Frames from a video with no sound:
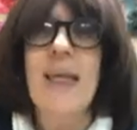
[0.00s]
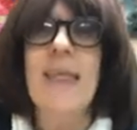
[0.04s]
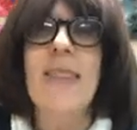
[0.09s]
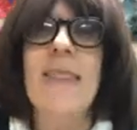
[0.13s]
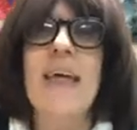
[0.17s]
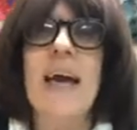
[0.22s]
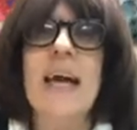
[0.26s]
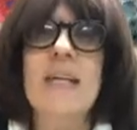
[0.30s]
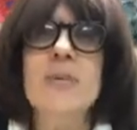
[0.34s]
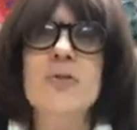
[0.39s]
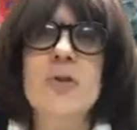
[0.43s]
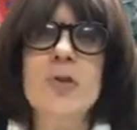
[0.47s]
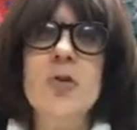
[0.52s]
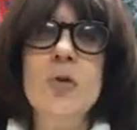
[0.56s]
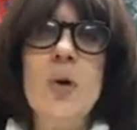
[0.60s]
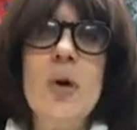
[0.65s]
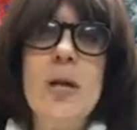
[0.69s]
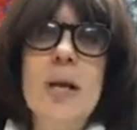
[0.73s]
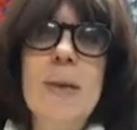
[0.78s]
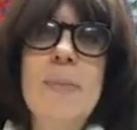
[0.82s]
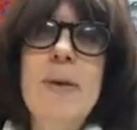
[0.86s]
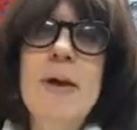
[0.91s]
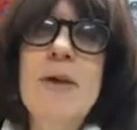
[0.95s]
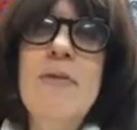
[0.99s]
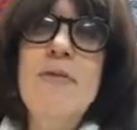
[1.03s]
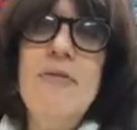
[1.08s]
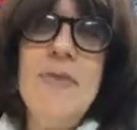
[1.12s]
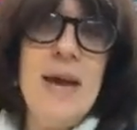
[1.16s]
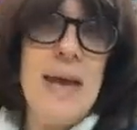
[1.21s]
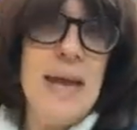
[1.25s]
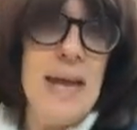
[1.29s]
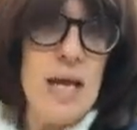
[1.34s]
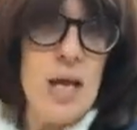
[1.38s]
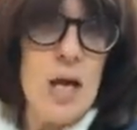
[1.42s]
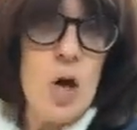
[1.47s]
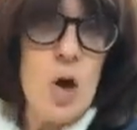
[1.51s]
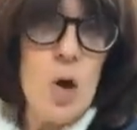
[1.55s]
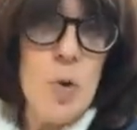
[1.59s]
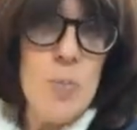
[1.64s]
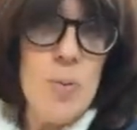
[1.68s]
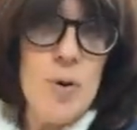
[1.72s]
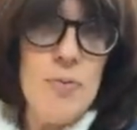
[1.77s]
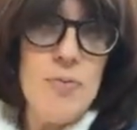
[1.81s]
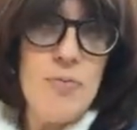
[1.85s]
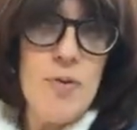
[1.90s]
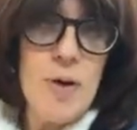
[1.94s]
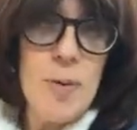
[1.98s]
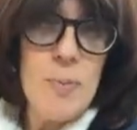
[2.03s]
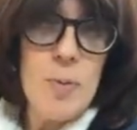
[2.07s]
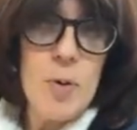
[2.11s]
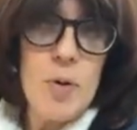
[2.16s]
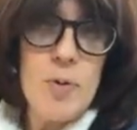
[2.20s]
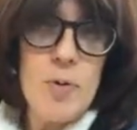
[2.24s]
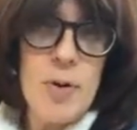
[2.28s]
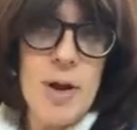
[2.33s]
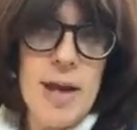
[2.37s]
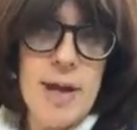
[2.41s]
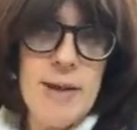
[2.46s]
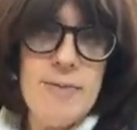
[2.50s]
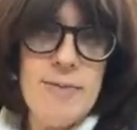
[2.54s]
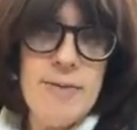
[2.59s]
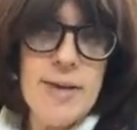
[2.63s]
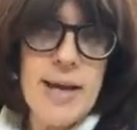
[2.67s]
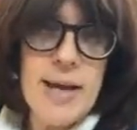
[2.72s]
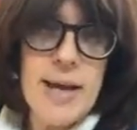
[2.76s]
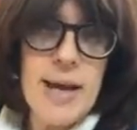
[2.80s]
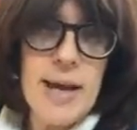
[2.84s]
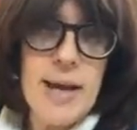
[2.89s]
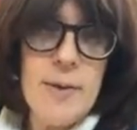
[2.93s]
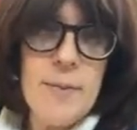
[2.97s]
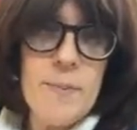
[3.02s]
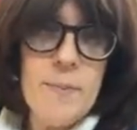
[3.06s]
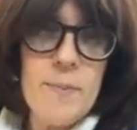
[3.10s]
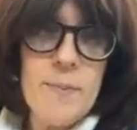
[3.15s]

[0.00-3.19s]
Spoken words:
Thanks for joining me, Faggy Cobry from Creative Inking.